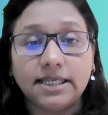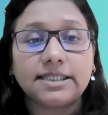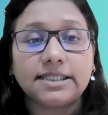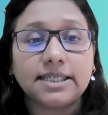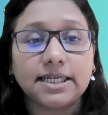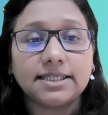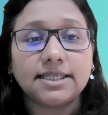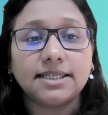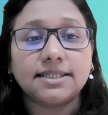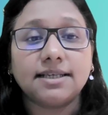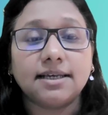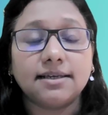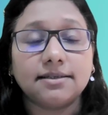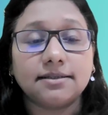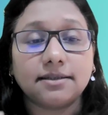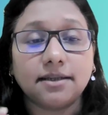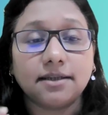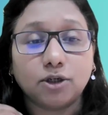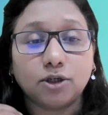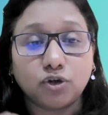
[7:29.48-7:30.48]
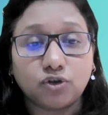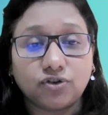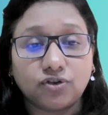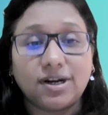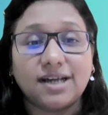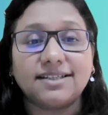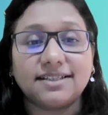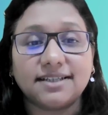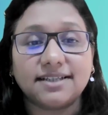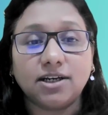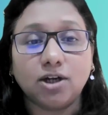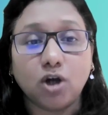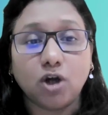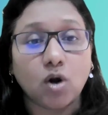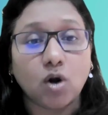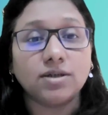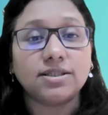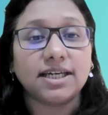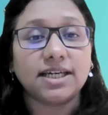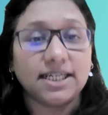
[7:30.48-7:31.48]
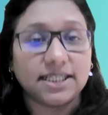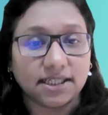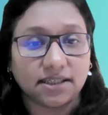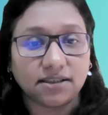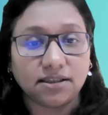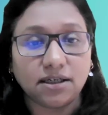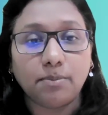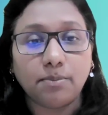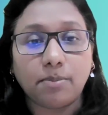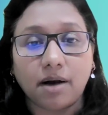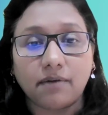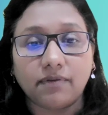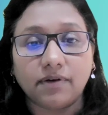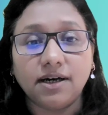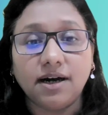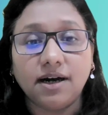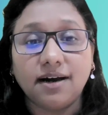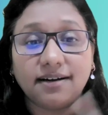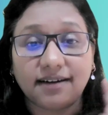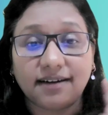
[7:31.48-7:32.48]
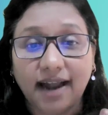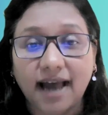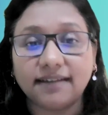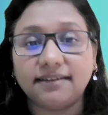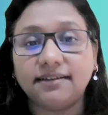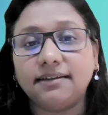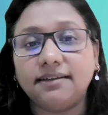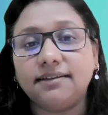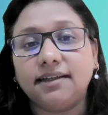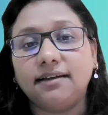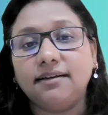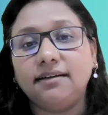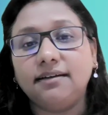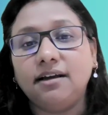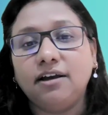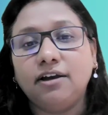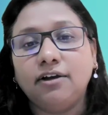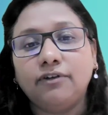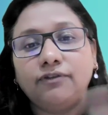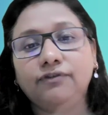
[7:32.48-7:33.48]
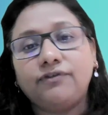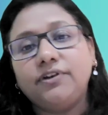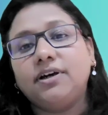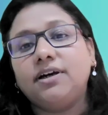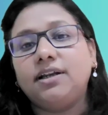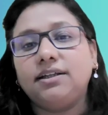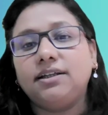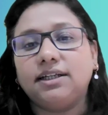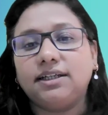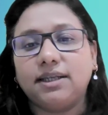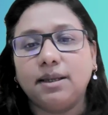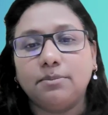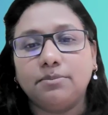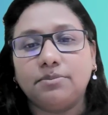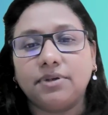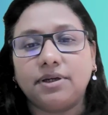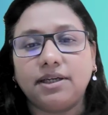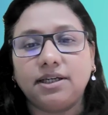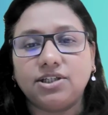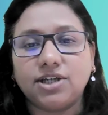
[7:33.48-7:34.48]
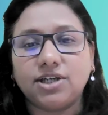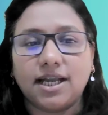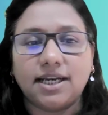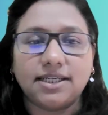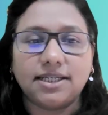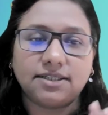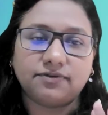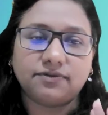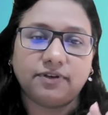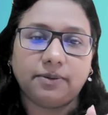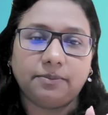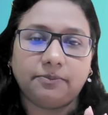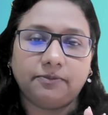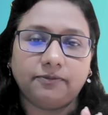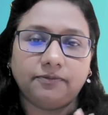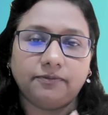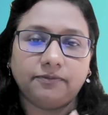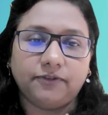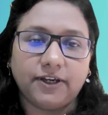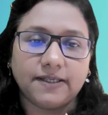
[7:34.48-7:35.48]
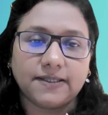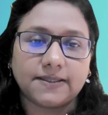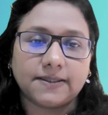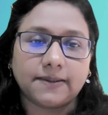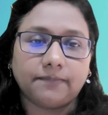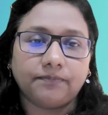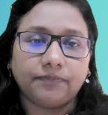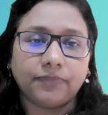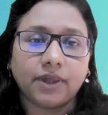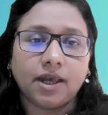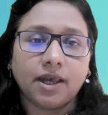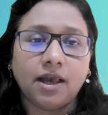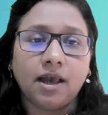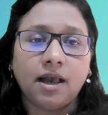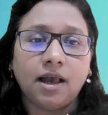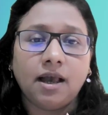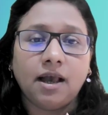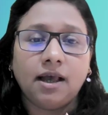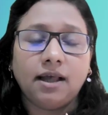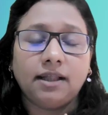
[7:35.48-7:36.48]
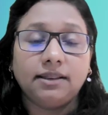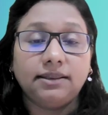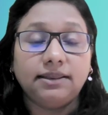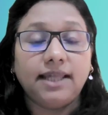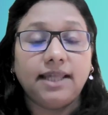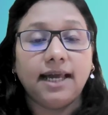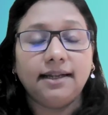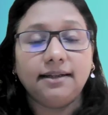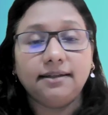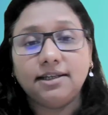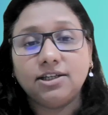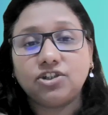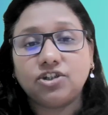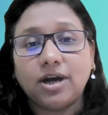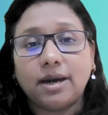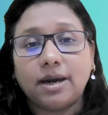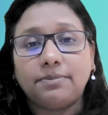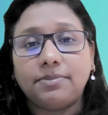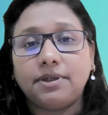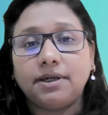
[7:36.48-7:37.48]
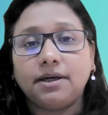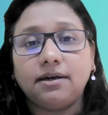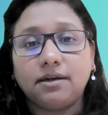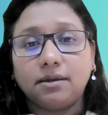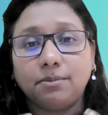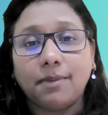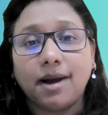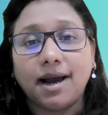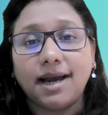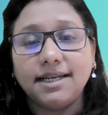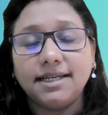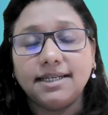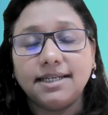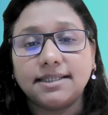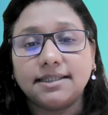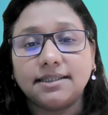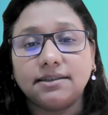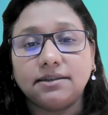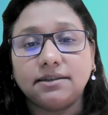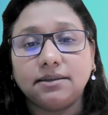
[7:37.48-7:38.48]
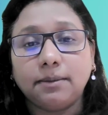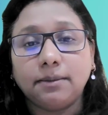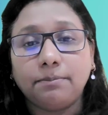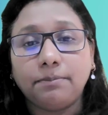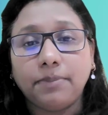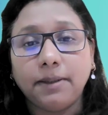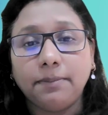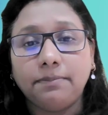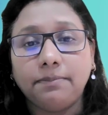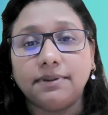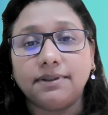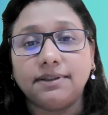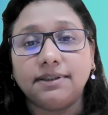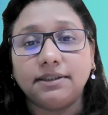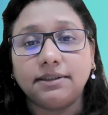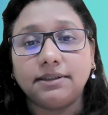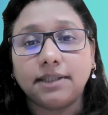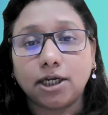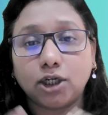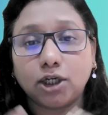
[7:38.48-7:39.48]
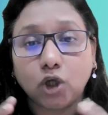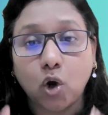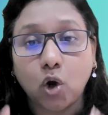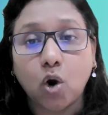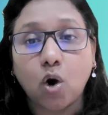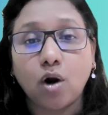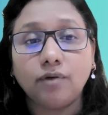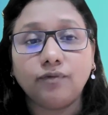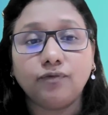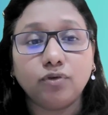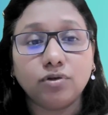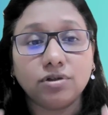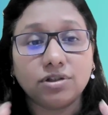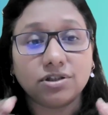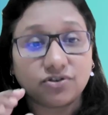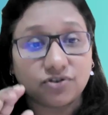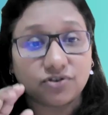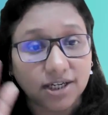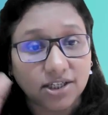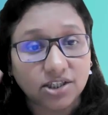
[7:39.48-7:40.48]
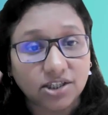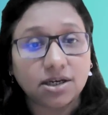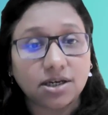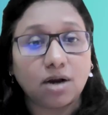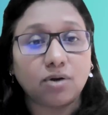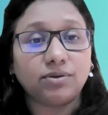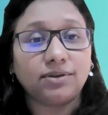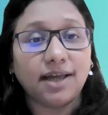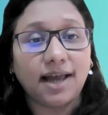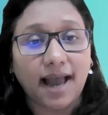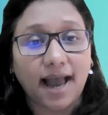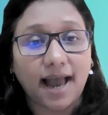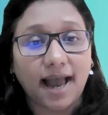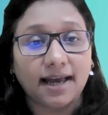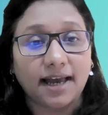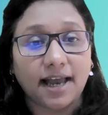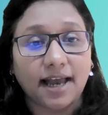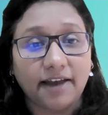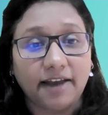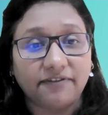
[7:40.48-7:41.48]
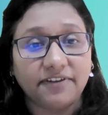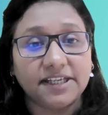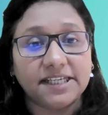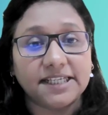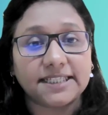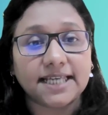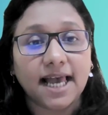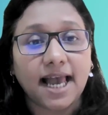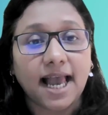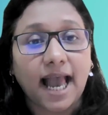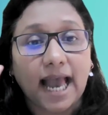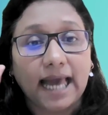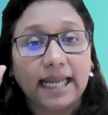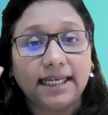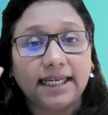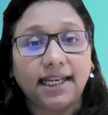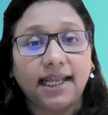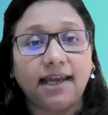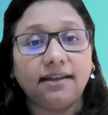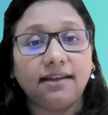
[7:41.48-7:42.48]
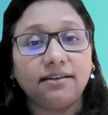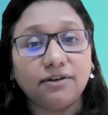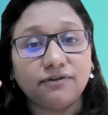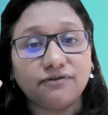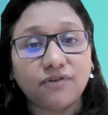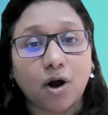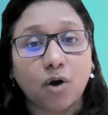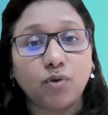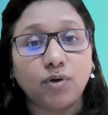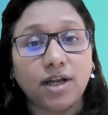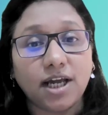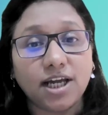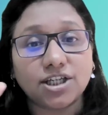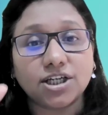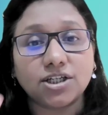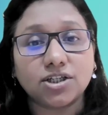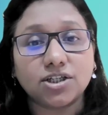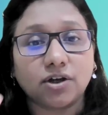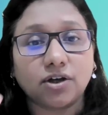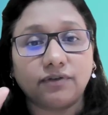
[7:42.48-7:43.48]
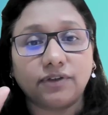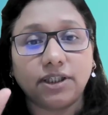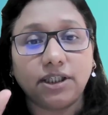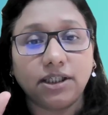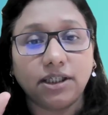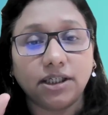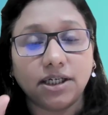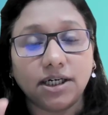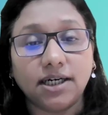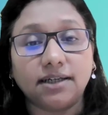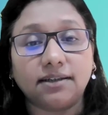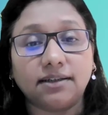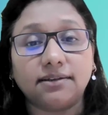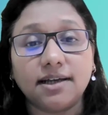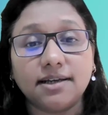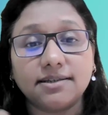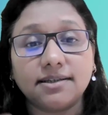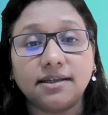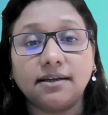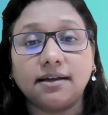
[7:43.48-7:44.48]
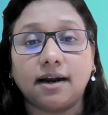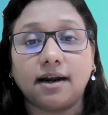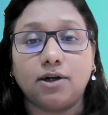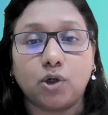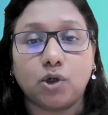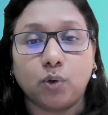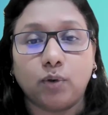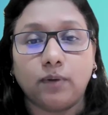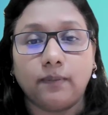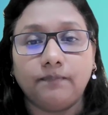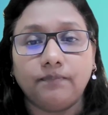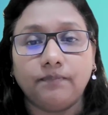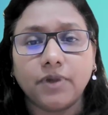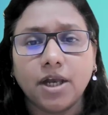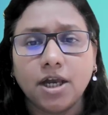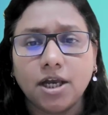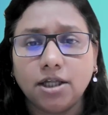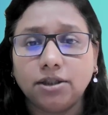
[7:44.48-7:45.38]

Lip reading: This teaches us to trust in God's eternal power rather than fearing the temporary challenges we face. Then this chapter reminds the people that God, who stretched out the heavens and laid the foundations of the earth, is in control.